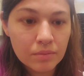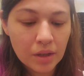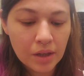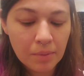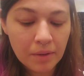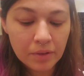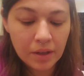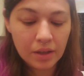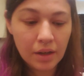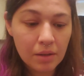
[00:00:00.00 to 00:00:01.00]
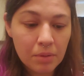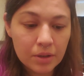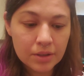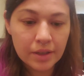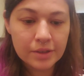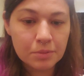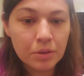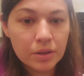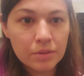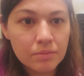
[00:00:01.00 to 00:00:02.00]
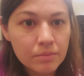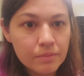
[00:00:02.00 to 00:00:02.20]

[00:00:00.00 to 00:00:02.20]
I keep having like nightmares that I spill them.